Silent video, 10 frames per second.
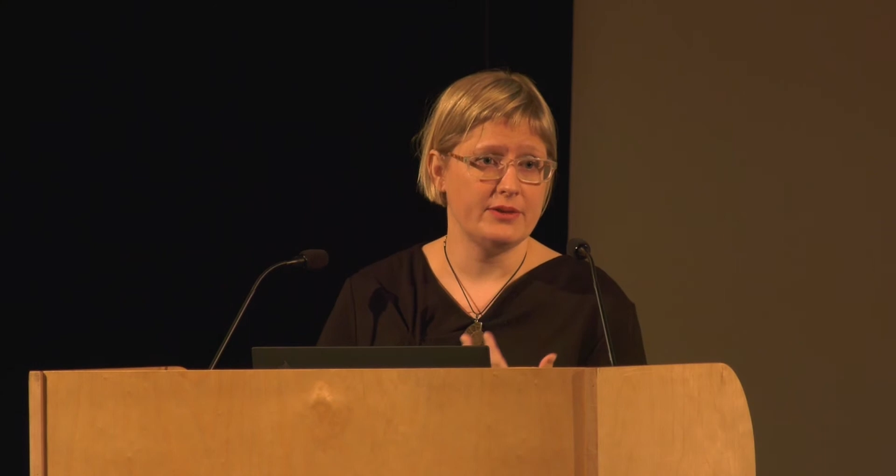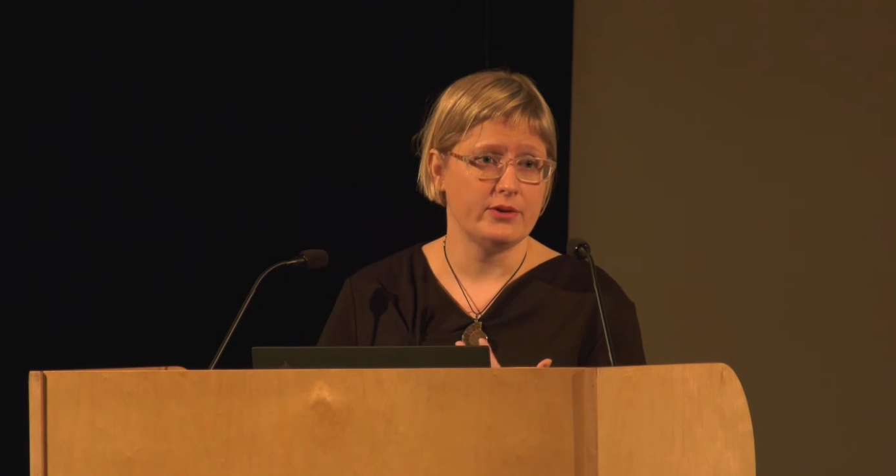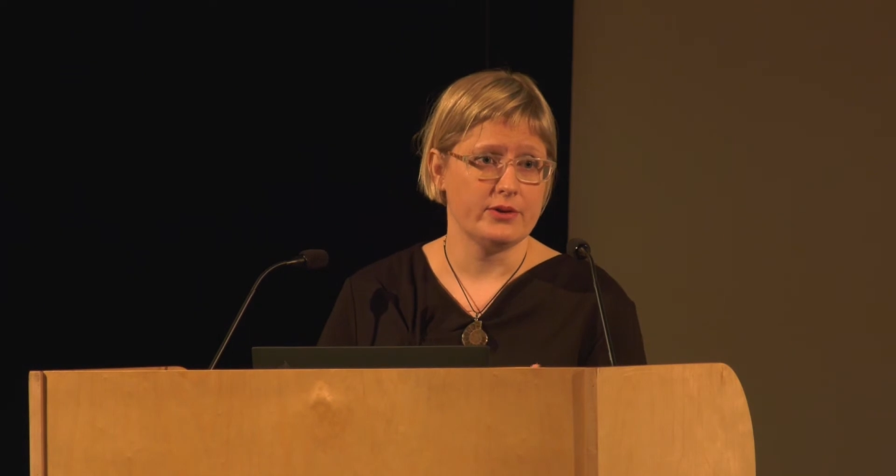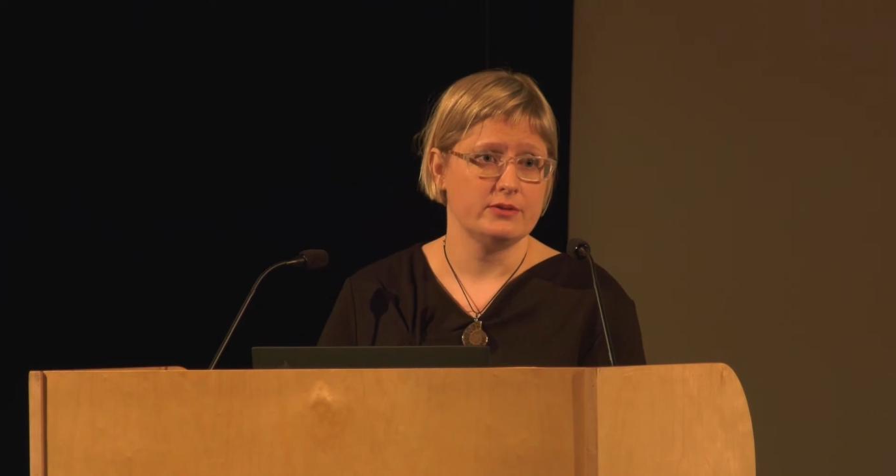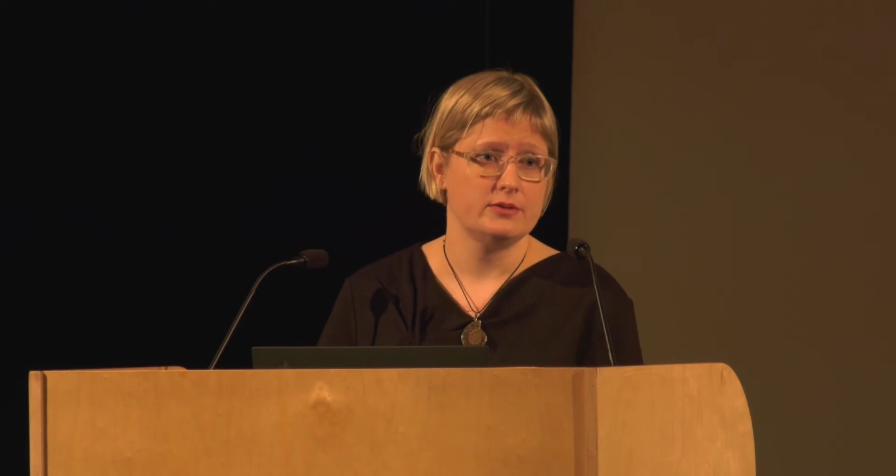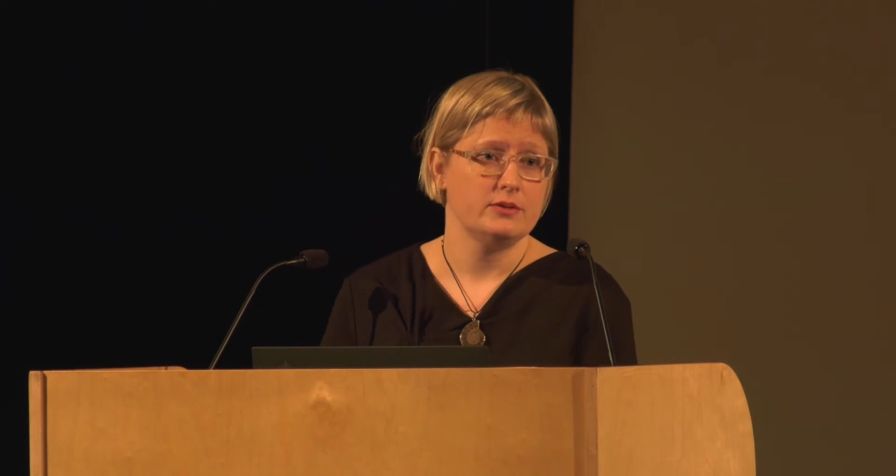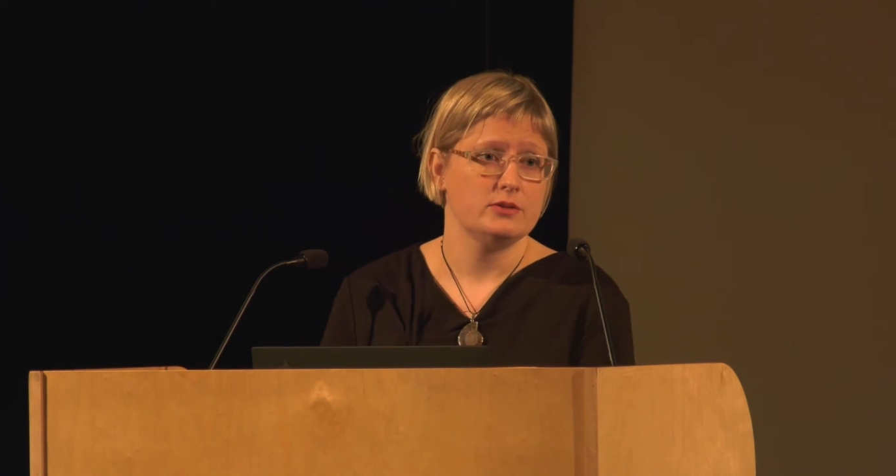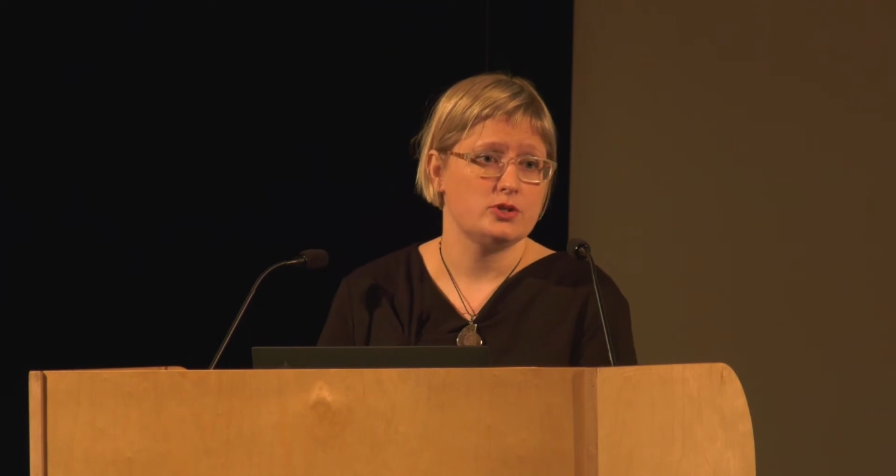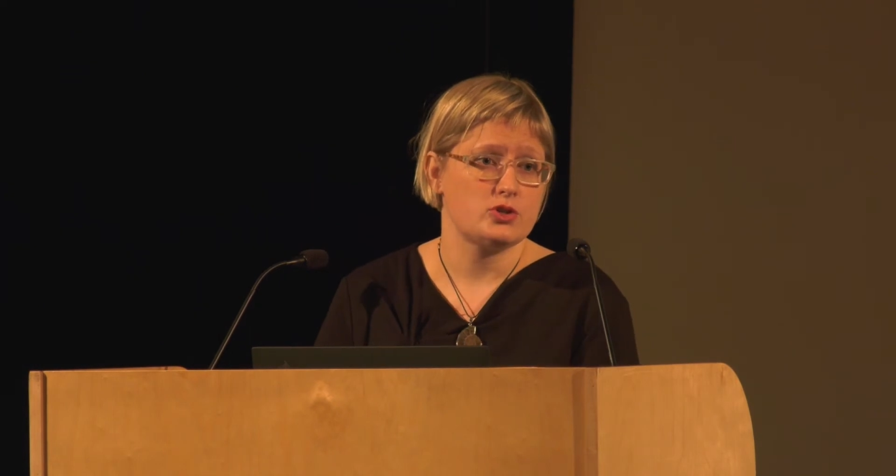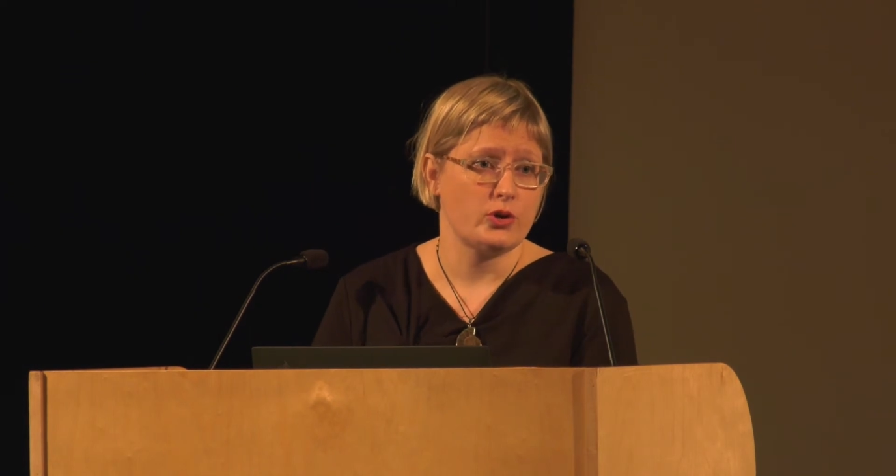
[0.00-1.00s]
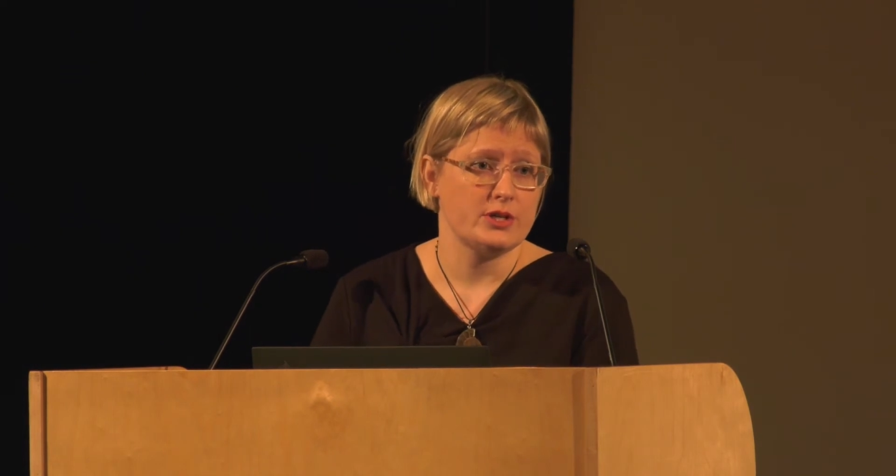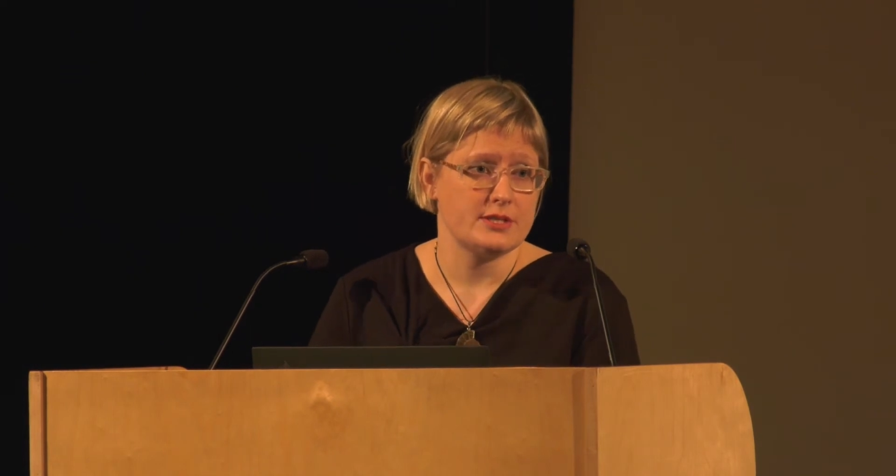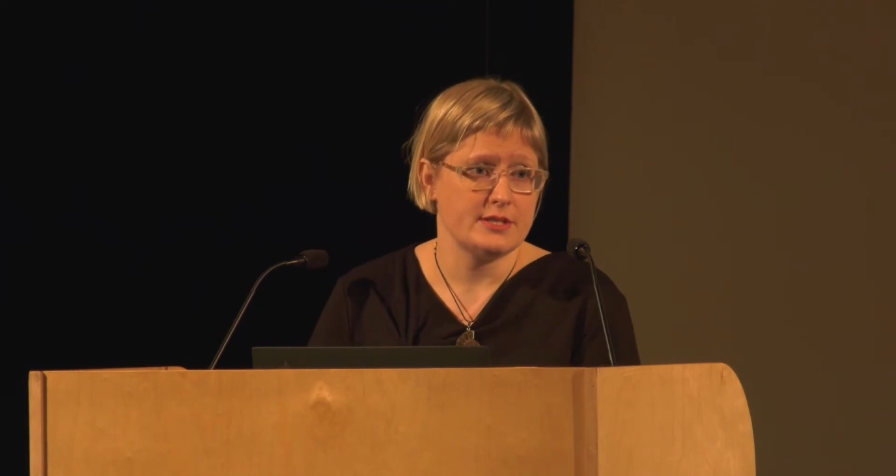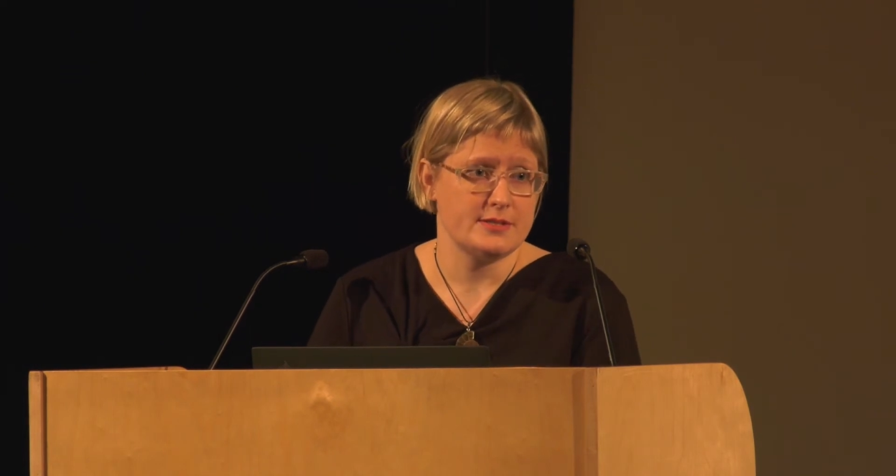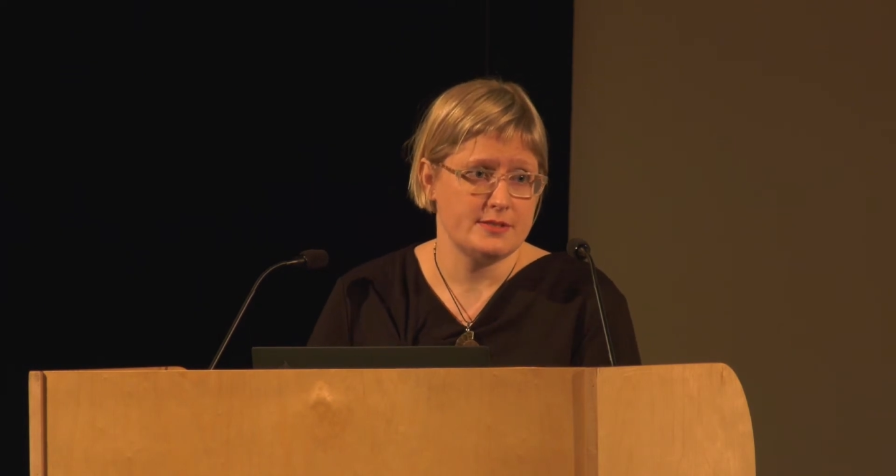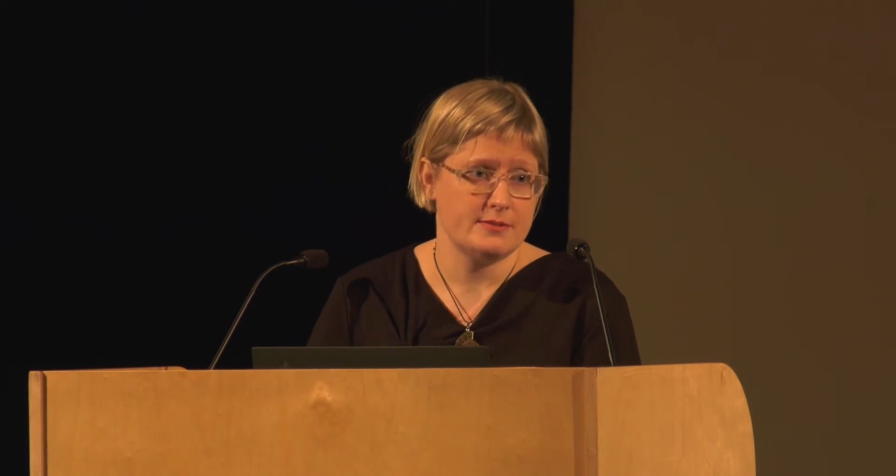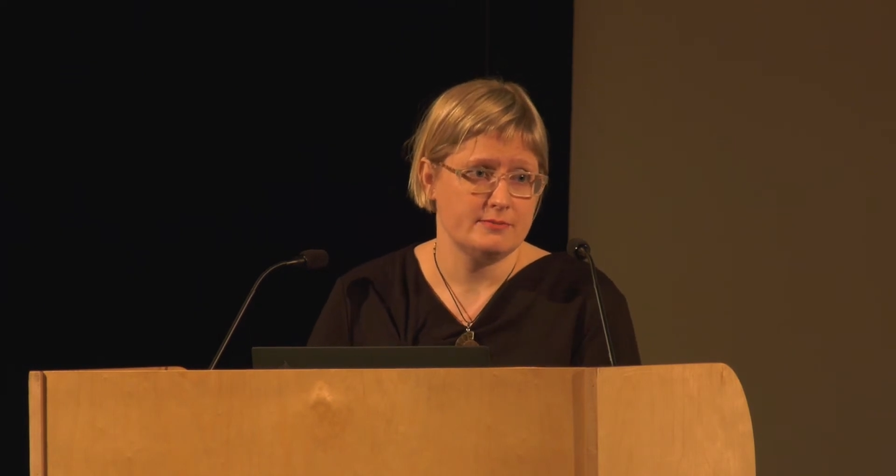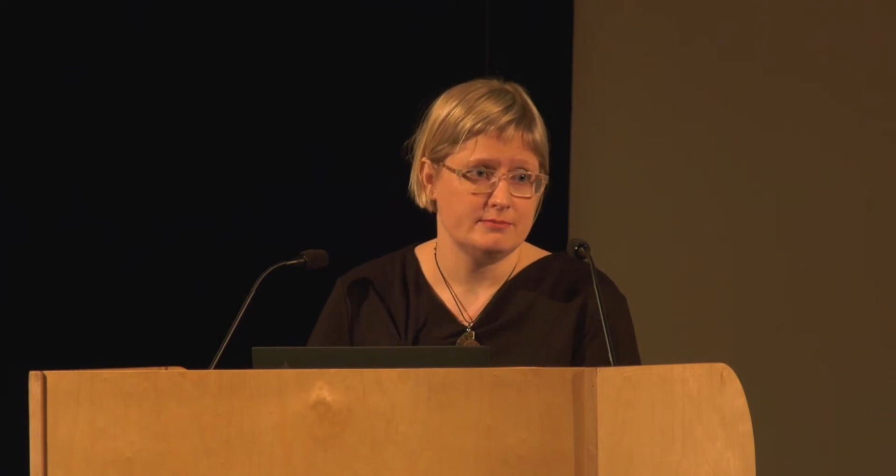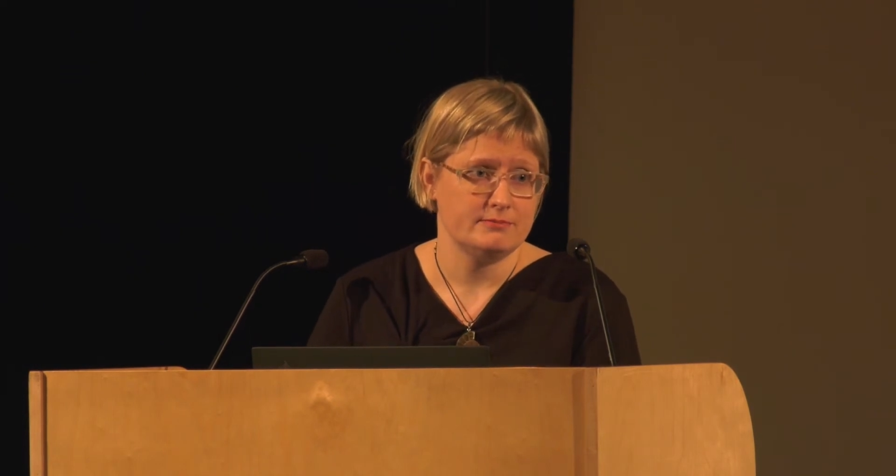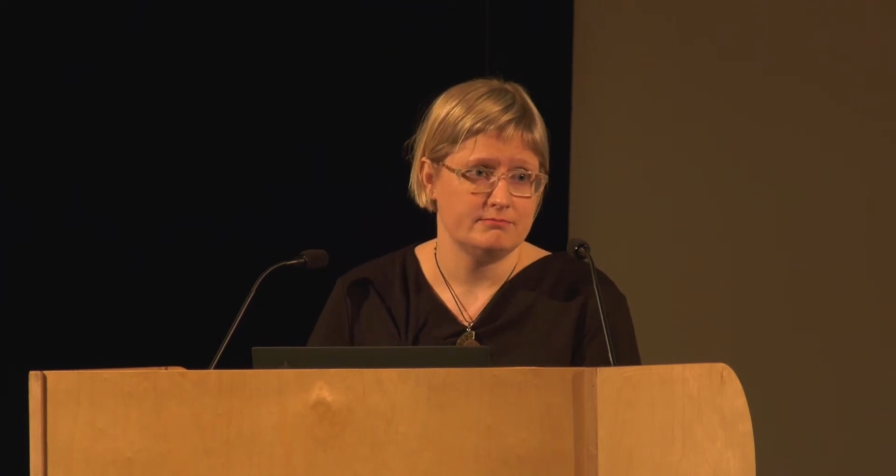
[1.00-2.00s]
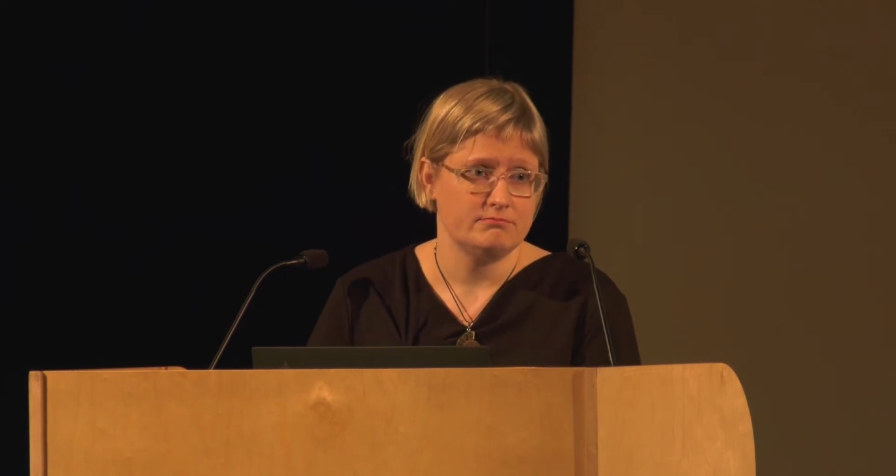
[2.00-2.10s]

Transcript: better choices.